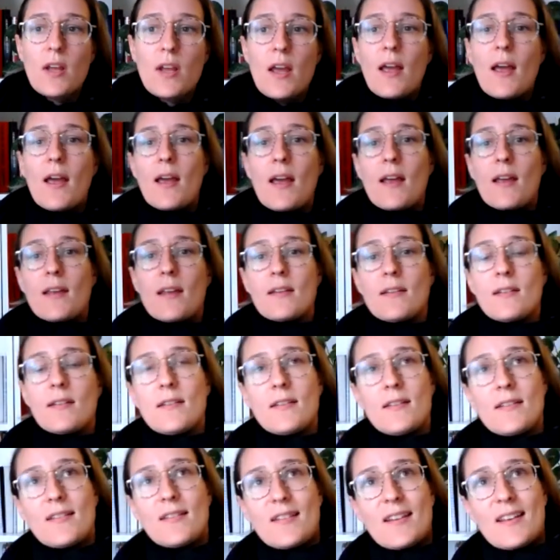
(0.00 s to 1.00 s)
and
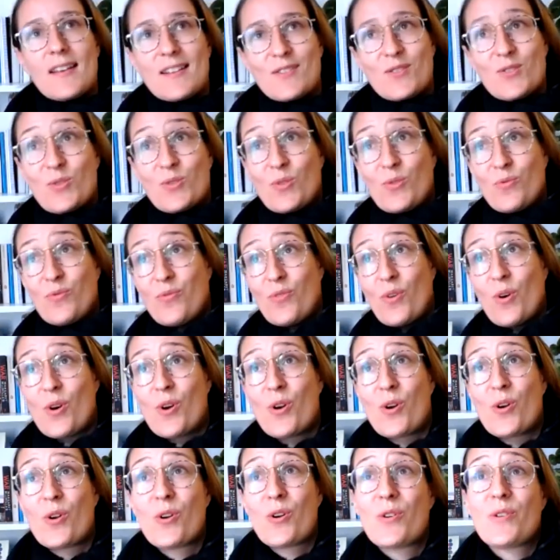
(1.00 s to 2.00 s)
it's so
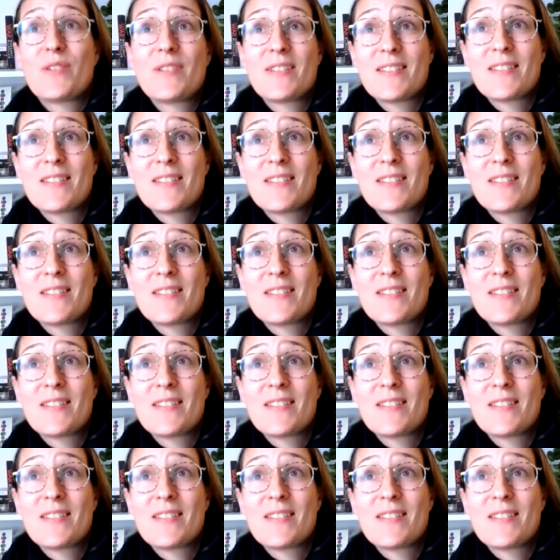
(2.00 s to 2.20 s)
far